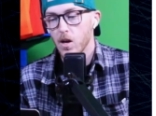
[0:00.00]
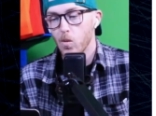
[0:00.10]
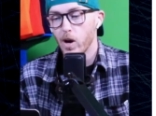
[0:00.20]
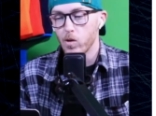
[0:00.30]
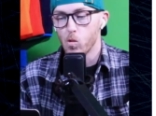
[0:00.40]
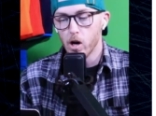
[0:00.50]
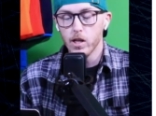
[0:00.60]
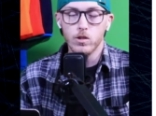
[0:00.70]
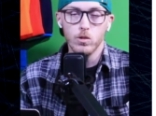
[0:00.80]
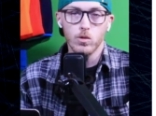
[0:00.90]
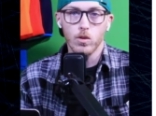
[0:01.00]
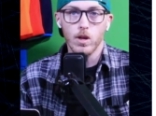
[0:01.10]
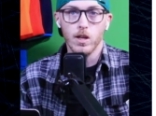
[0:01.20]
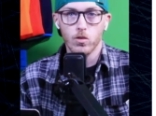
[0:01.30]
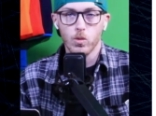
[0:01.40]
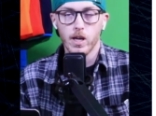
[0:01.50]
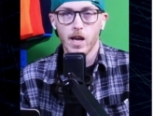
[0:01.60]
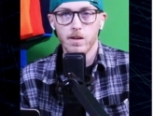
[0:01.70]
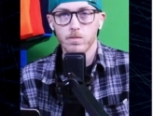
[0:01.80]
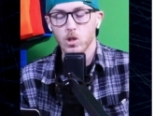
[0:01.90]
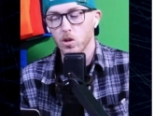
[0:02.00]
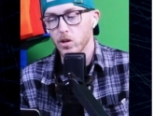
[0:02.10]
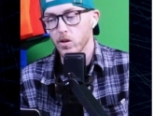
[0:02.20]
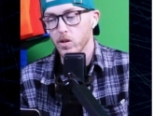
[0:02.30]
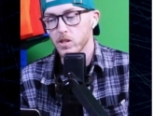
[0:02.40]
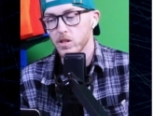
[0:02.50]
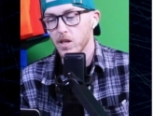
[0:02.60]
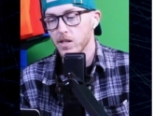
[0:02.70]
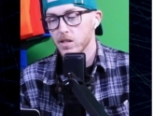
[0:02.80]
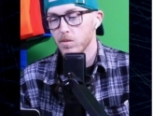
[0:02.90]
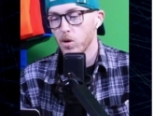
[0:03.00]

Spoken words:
went 1-2 in 3 games earlier this season,